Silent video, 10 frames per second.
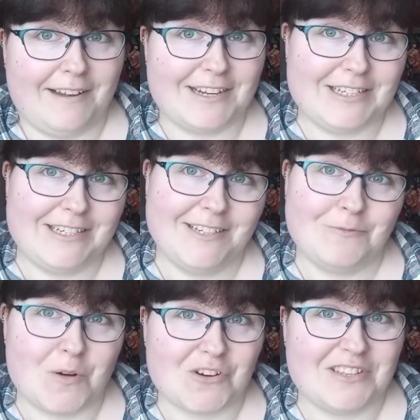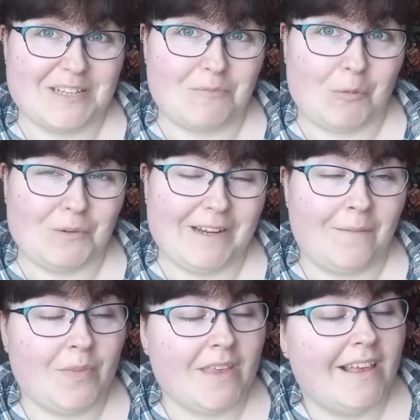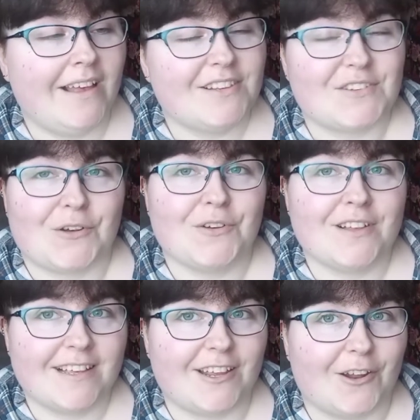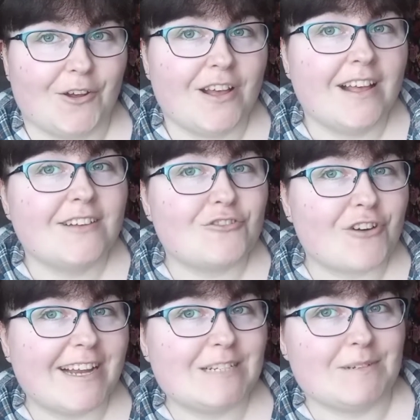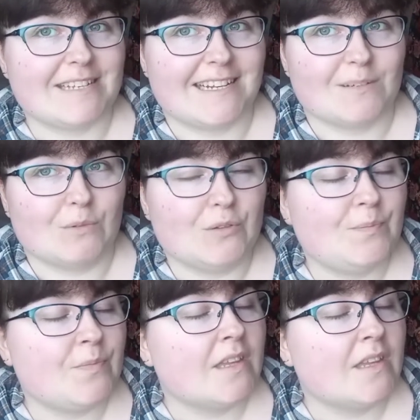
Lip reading: actually wash this properly. So yeah, trying to be sensible.